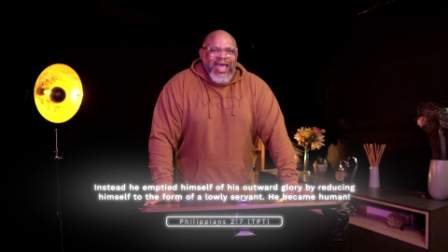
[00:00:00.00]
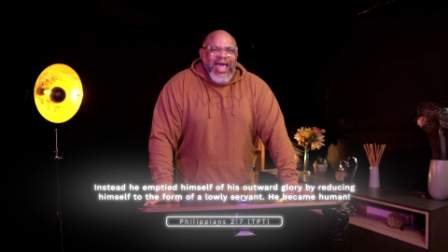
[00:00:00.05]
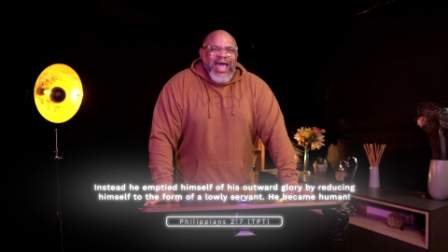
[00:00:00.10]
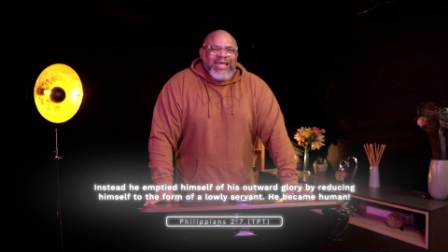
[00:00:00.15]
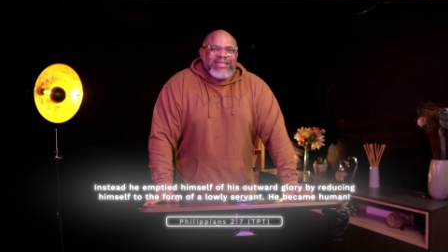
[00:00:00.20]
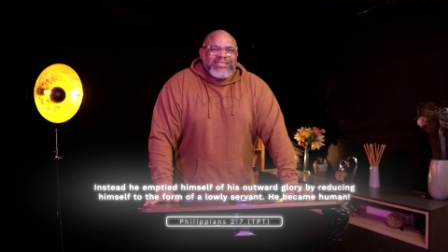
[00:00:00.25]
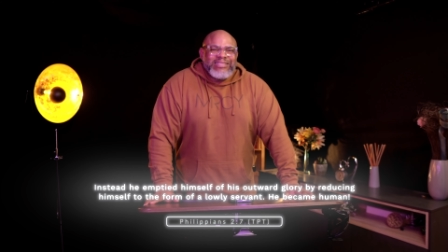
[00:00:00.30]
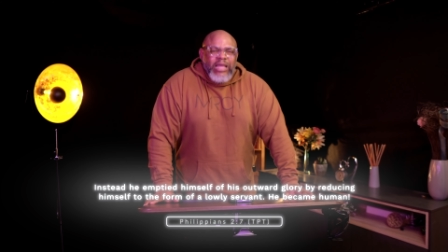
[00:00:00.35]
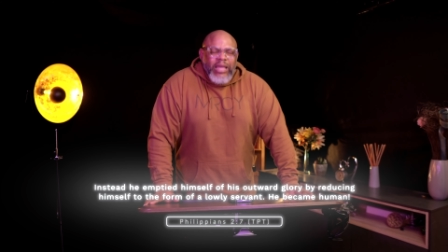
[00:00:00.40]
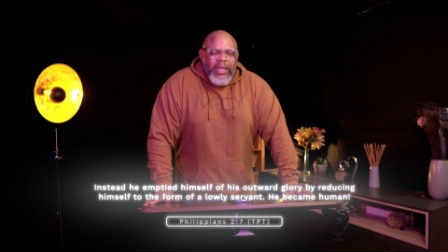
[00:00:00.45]

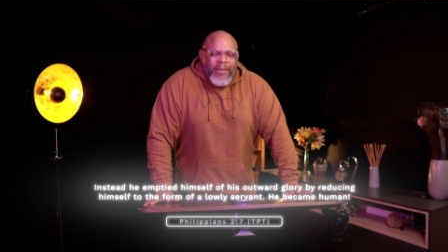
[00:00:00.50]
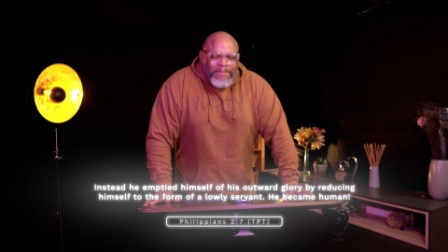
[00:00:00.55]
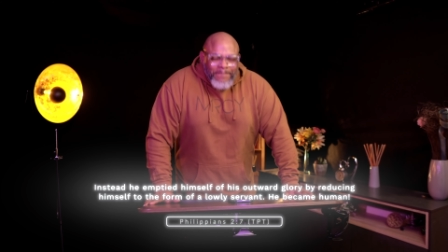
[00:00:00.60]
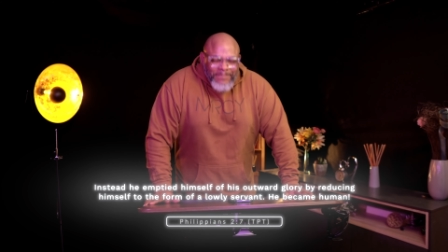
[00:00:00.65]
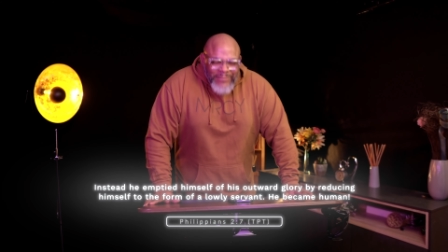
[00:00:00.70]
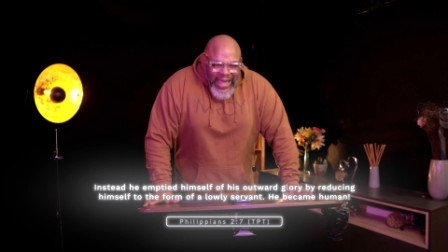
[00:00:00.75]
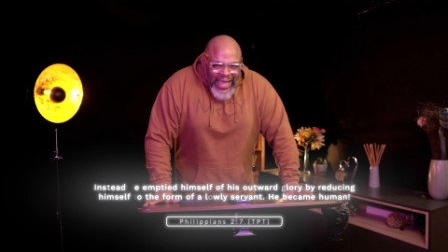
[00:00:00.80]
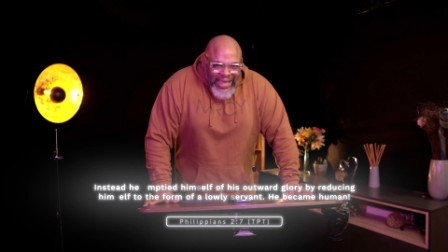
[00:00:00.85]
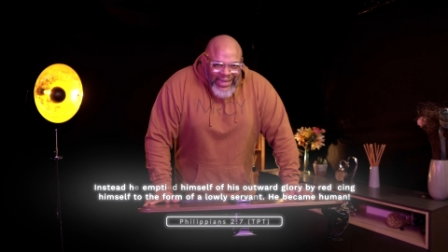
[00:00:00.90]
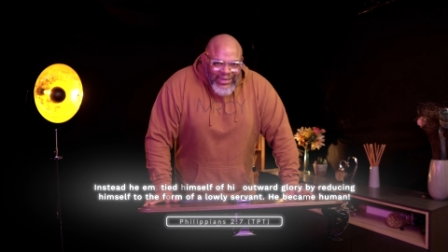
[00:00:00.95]
as a
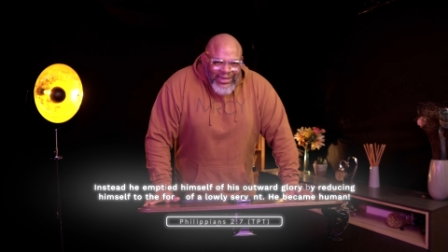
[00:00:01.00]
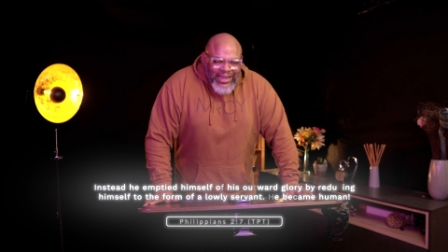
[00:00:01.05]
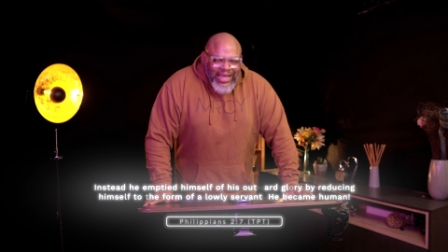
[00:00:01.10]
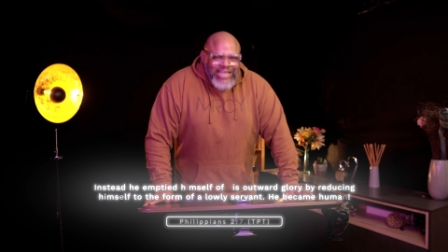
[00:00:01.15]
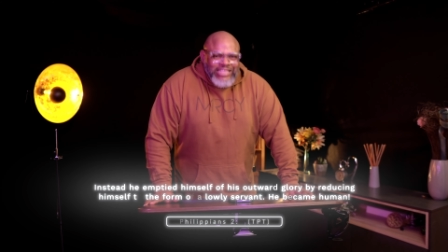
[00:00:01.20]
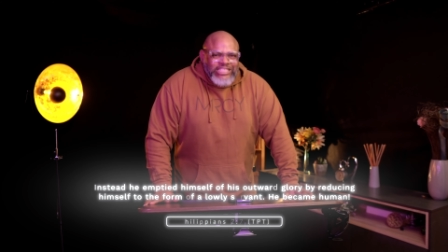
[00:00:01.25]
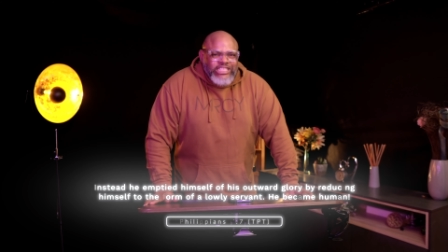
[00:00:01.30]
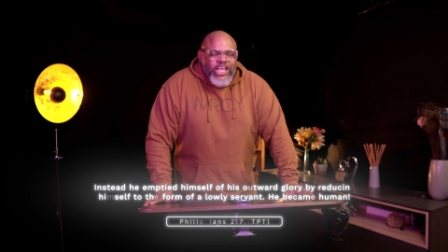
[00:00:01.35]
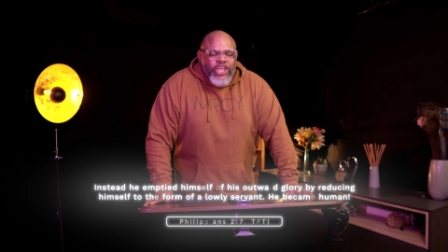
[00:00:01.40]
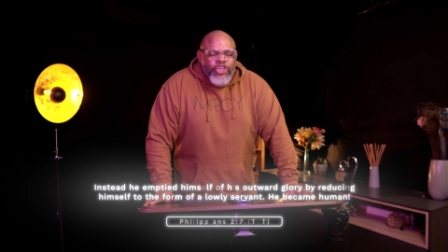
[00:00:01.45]
man,
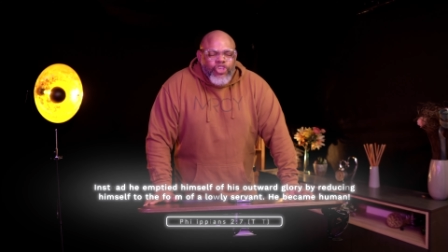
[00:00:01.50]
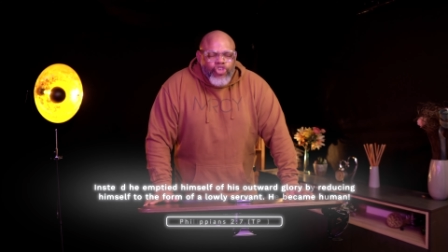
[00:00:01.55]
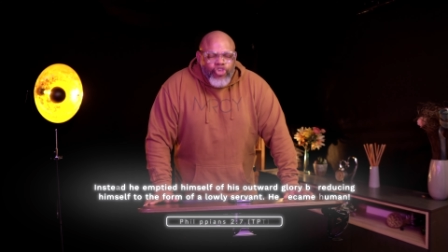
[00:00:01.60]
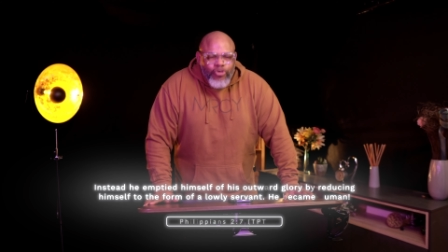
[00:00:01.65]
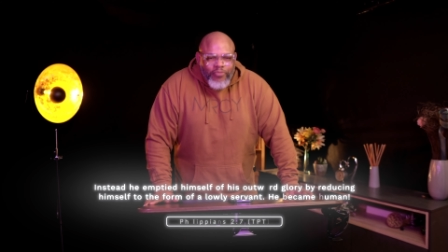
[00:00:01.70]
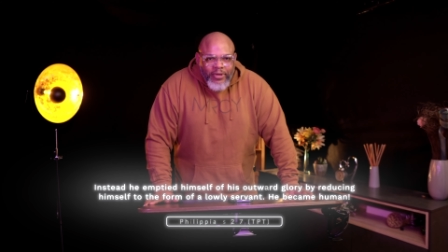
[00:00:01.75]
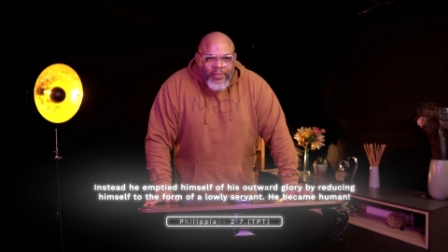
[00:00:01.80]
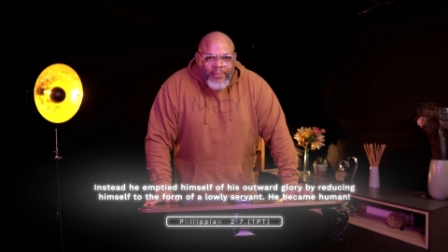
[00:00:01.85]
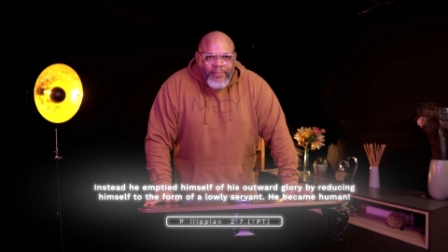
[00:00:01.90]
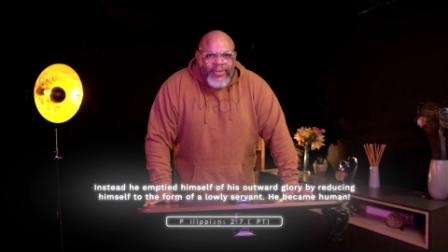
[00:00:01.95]
as a
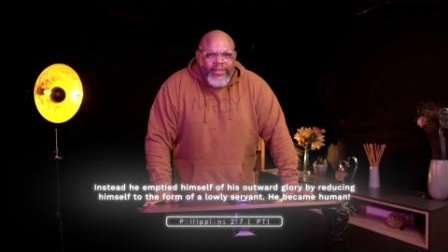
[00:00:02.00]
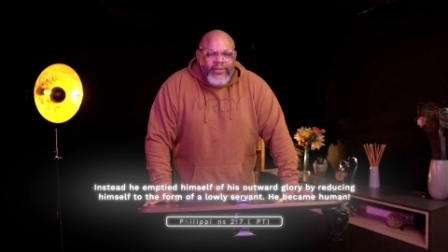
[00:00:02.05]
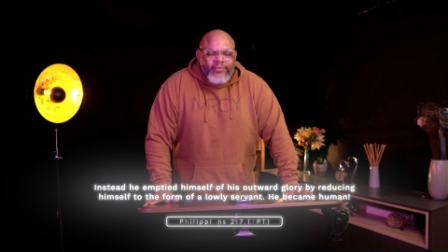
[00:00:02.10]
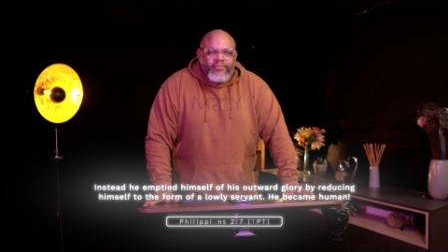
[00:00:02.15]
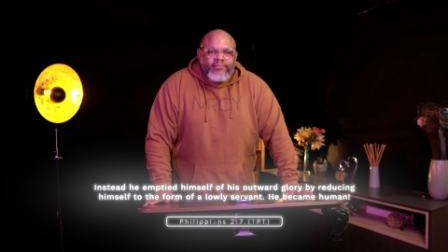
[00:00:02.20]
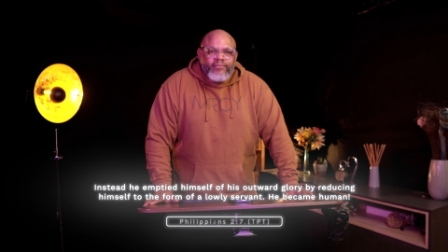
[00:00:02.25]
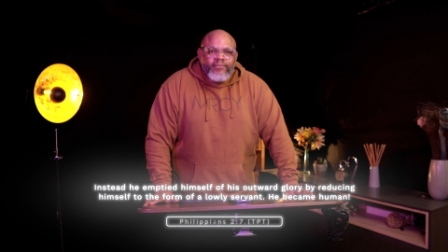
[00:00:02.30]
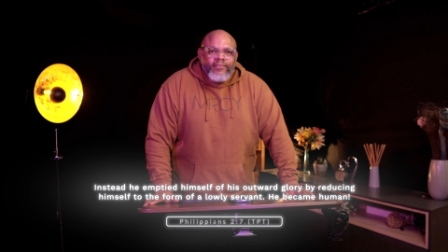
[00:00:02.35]
human being.